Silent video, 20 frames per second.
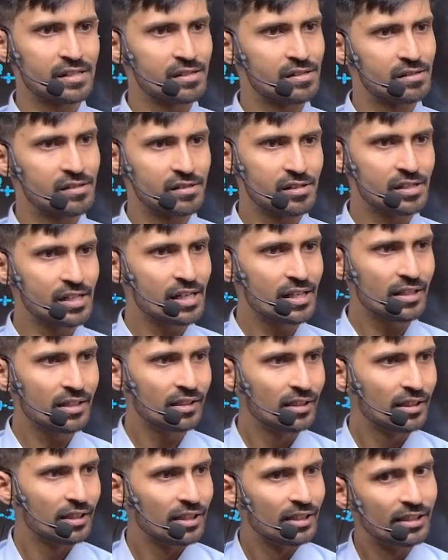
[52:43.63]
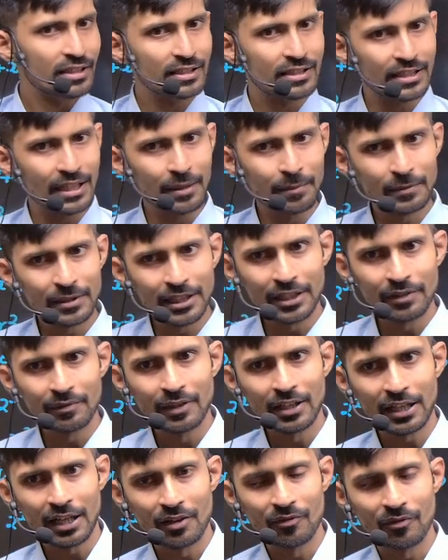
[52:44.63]
Okay? Same thing will
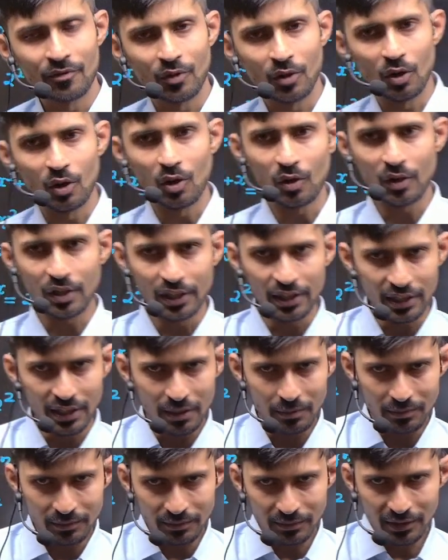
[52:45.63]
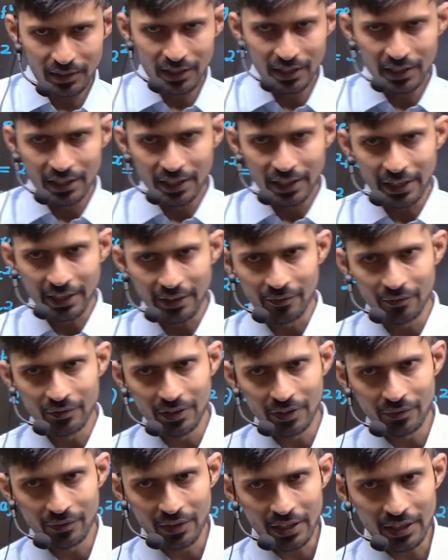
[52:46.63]
come for logarithm
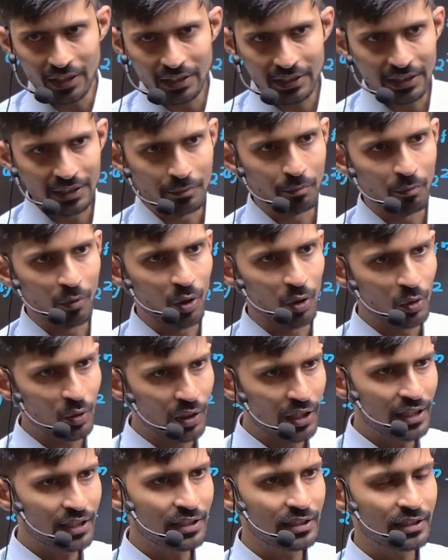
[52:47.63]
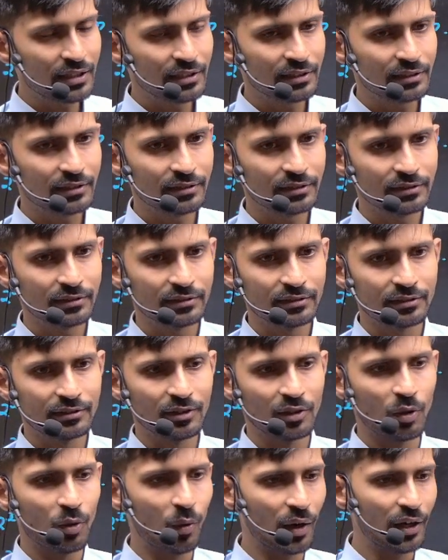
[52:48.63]
everywhere in modulus,
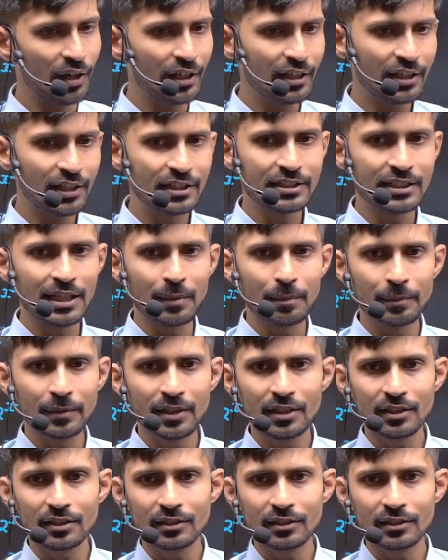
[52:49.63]
quadratic chapter,